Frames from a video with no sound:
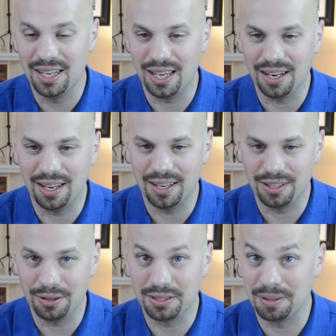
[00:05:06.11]
And, uh,
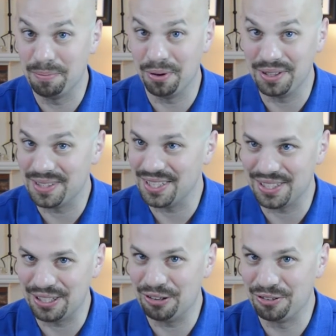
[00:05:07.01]
you know, at some point,
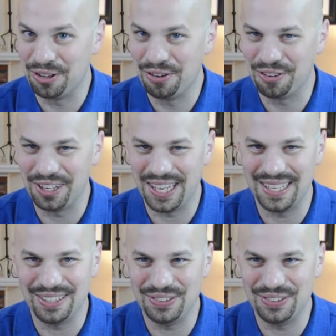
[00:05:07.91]
tasting it over and over again,